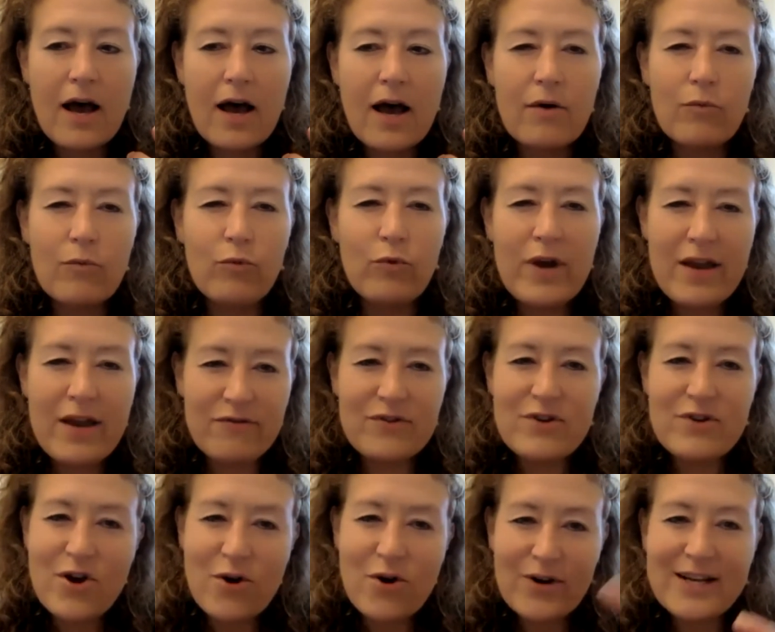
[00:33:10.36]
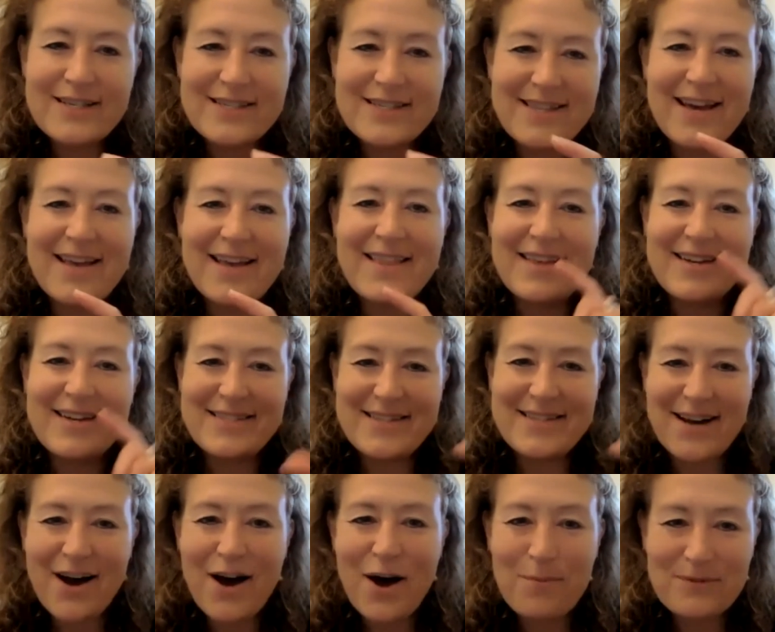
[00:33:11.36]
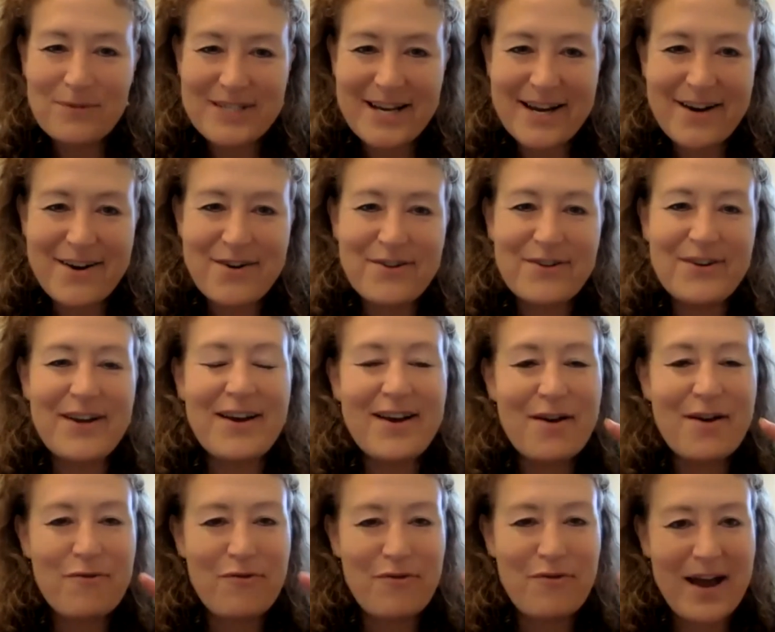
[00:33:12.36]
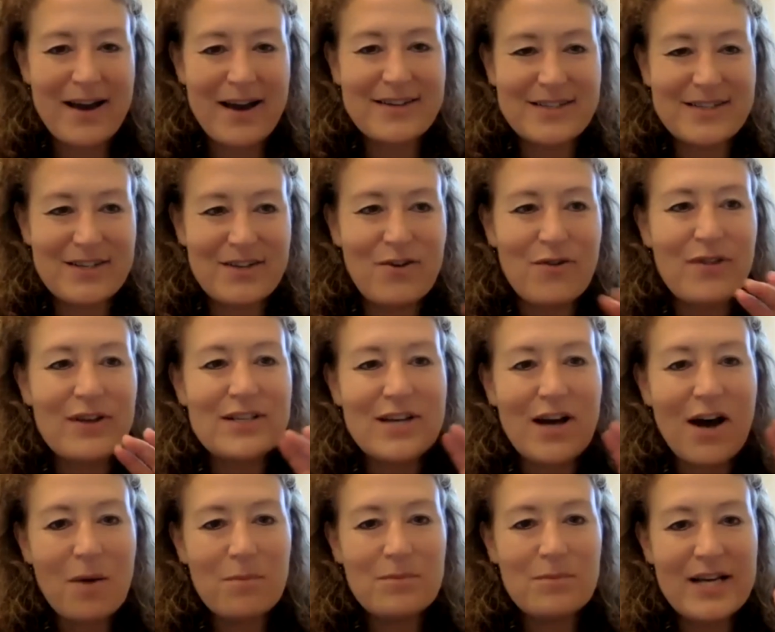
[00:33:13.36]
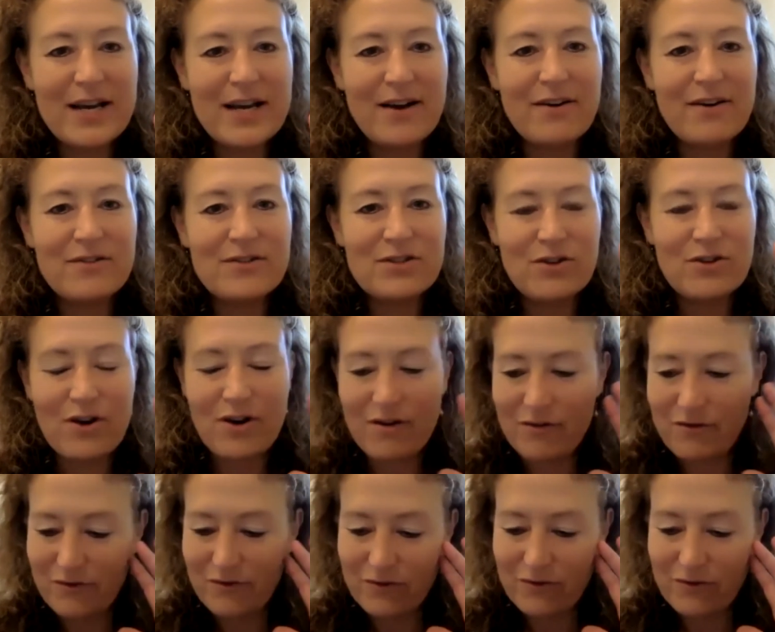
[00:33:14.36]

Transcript: we've noticed that the top-down effect, you know, the top-down sort of